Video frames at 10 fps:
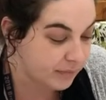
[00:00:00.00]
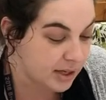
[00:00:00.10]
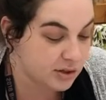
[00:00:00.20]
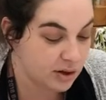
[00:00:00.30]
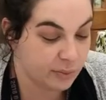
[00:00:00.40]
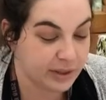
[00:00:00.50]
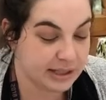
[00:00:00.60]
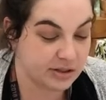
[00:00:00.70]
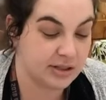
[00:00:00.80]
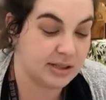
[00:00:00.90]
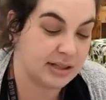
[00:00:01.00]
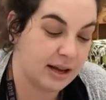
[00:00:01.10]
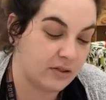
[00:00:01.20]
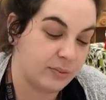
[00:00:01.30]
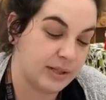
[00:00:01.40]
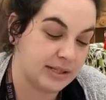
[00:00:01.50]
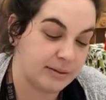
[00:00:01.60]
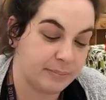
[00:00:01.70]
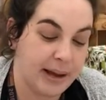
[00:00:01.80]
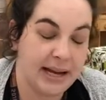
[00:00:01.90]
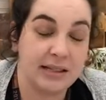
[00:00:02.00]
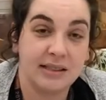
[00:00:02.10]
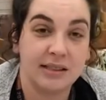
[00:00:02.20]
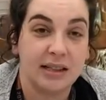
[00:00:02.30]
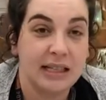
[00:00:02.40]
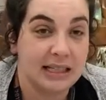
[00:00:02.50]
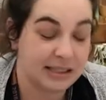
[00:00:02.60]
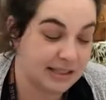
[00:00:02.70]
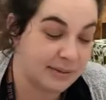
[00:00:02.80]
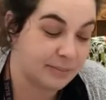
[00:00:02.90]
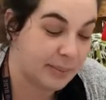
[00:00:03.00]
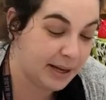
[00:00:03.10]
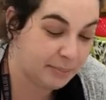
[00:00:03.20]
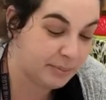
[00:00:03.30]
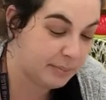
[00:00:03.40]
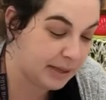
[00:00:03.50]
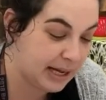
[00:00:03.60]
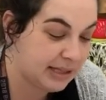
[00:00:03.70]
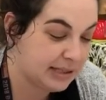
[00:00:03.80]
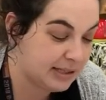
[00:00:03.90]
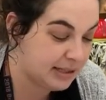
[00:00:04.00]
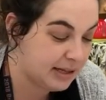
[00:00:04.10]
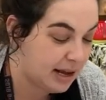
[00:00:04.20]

So we can just start off with some paint in some paper plates,